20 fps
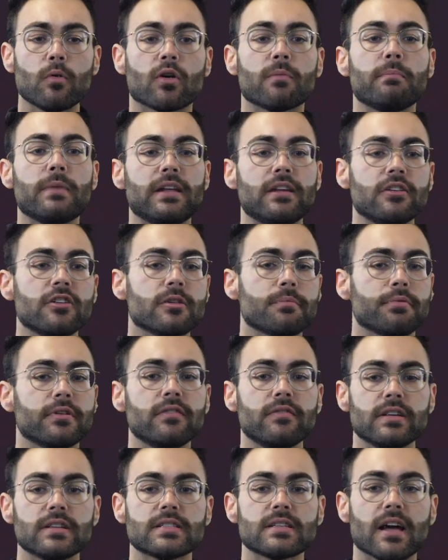or meeting your
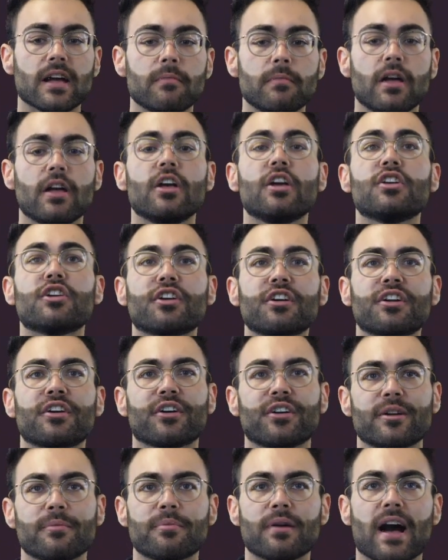previous time, you're going to
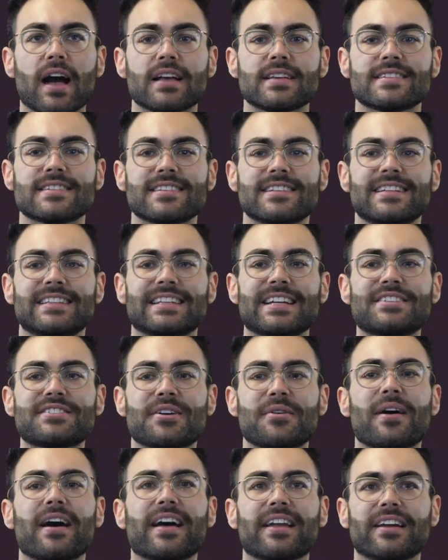earn a prize. Let's
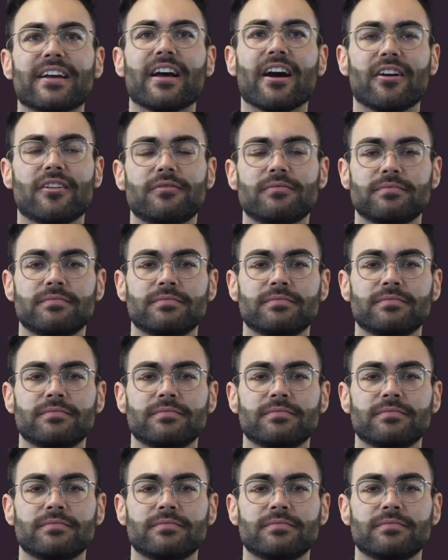go ahead and go.